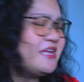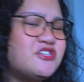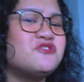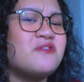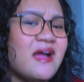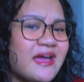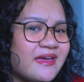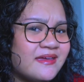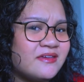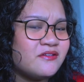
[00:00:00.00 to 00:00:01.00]
I
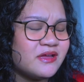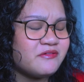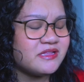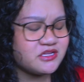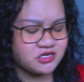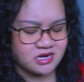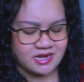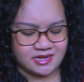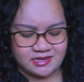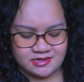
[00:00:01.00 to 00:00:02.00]
try. I really try.